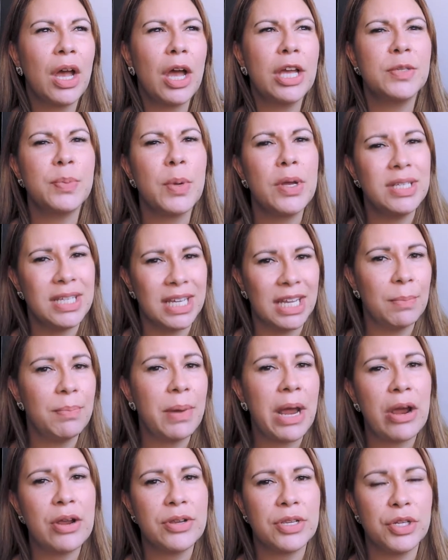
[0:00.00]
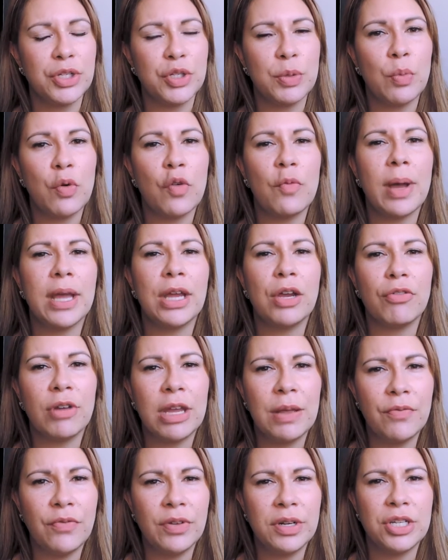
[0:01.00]
I suppose in comparison to more of my
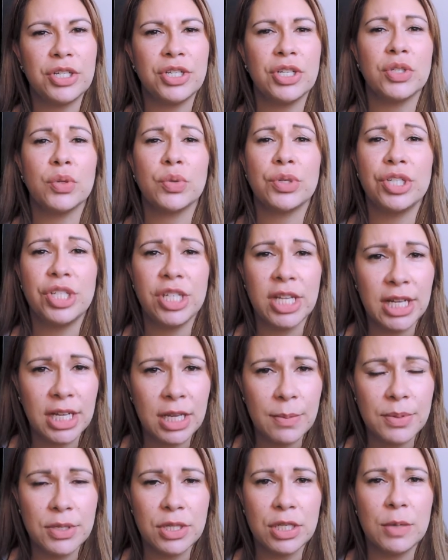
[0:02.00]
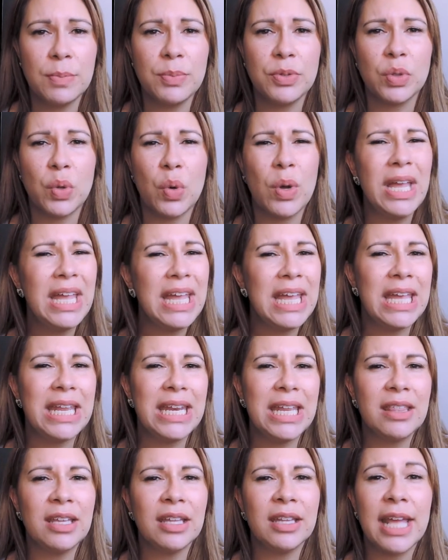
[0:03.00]
cream finishes or sheer lipsticks or
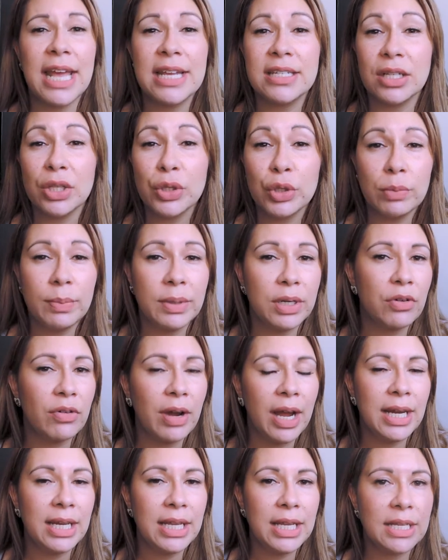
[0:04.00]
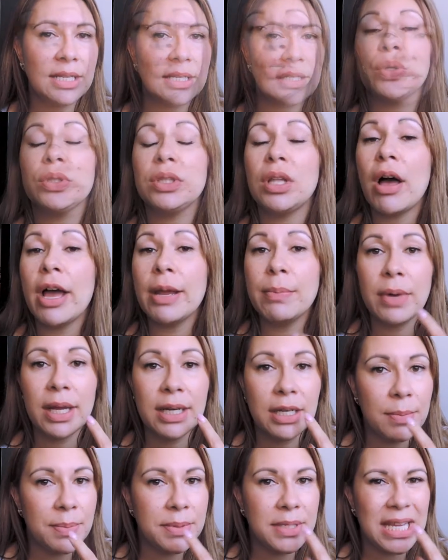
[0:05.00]
anything that has a little bit of radiance. Not to line
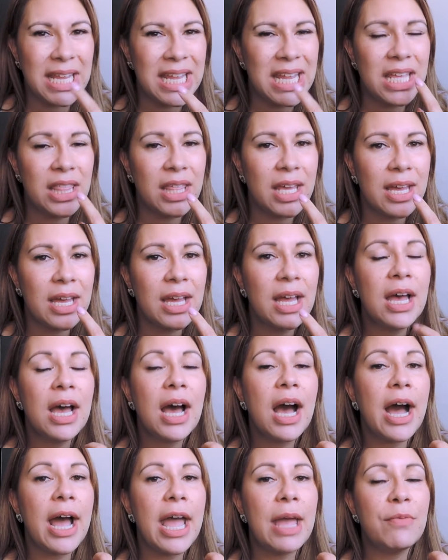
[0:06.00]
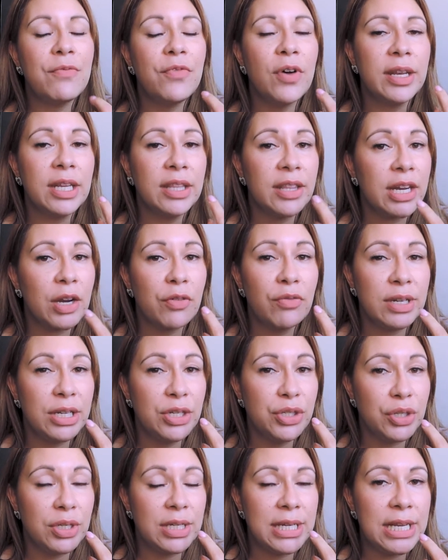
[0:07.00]
my lips either. I am finding that I
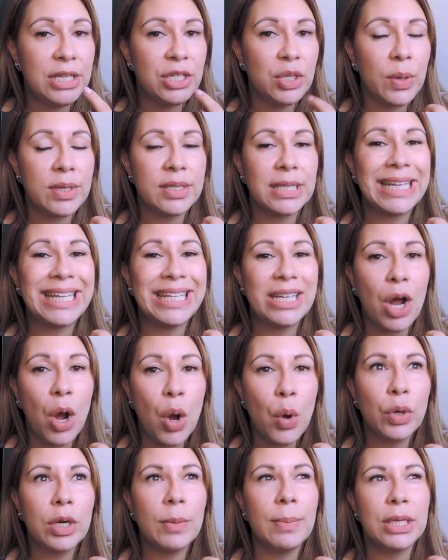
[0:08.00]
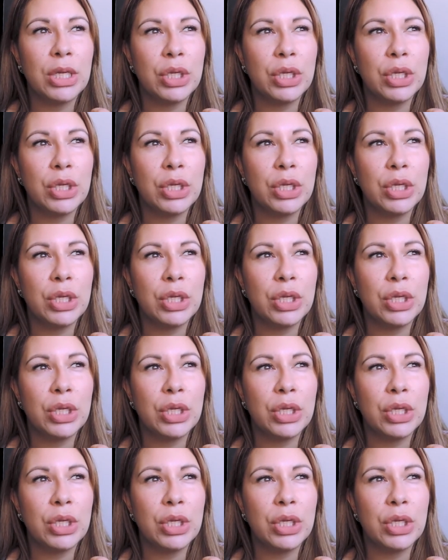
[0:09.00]
really do need to as I get older,